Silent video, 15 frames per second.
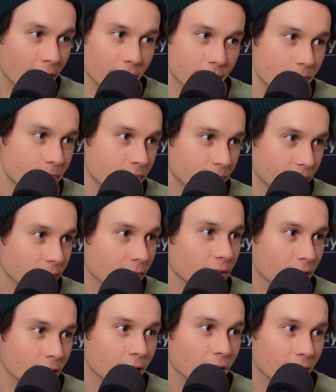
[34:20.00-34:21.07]
And let Hobbs do
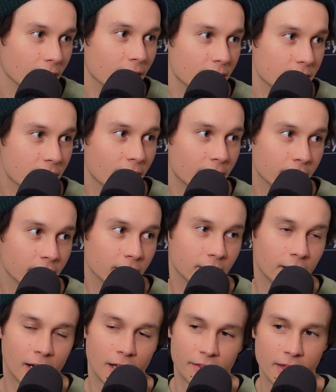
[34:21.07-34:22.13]
his role. Exactly. Thing,
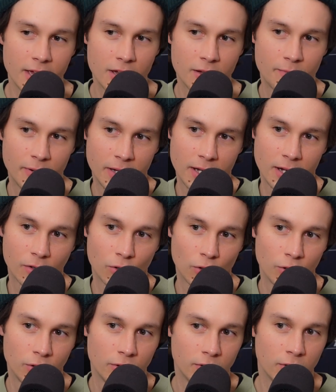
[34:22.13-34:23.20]
so. And I think it'd be a
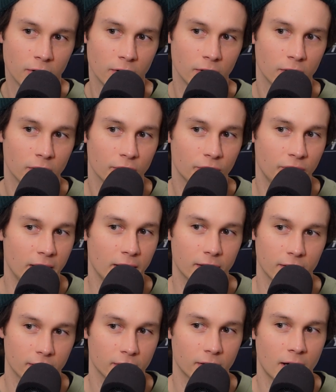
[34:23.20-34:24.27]
good fit.
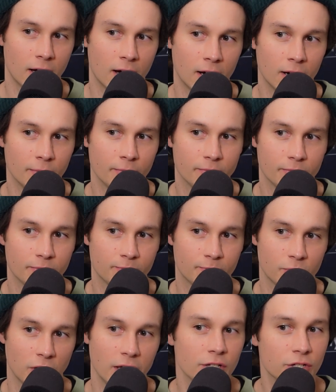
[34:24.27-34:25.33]
Um,
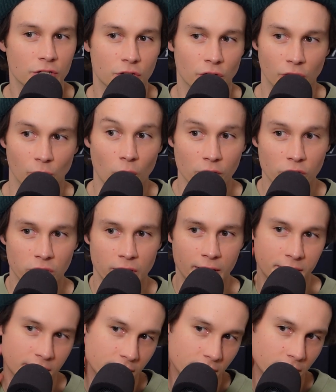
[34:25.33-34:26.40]
so he's just on the watch
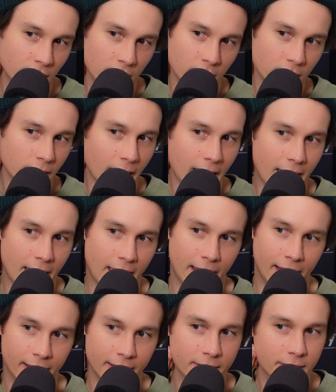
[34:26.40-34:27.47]
list,
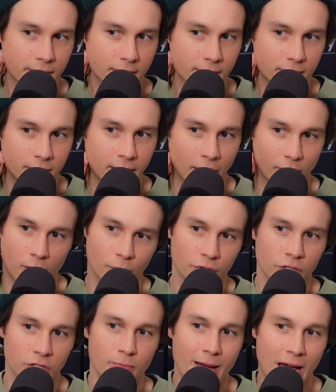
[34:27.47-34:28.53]
and the other one
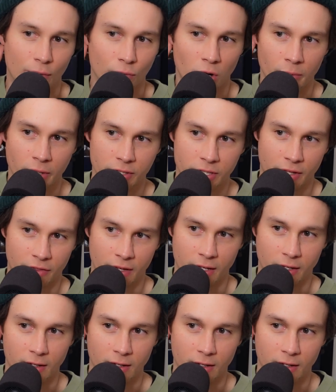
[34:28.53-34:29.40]
was just Matt Roberts, I think.